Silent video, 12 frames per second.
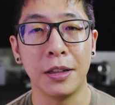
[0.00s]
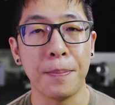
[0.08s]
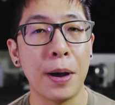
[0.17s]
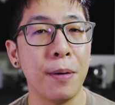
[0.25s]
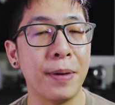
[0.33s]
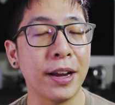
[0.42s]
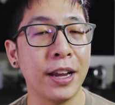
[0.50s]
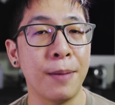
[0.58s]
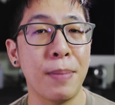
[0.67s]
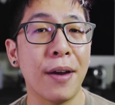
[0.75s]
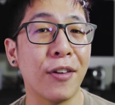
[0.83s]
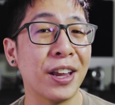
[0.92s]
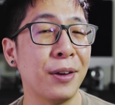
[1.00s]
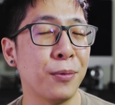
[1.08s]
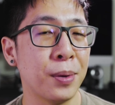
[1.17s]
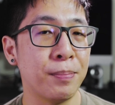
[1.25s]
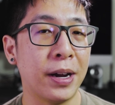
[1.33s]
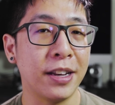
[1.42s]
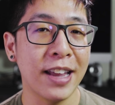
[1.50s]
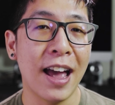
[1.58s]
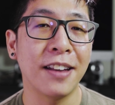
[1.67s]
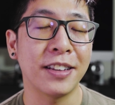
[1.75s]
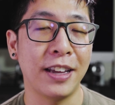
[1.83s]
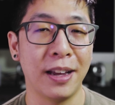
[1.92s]
the lapel mic and pairing it with my
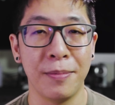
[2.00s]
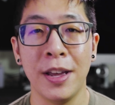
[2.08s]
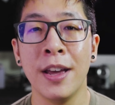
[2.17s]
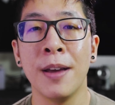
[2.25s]
Tascam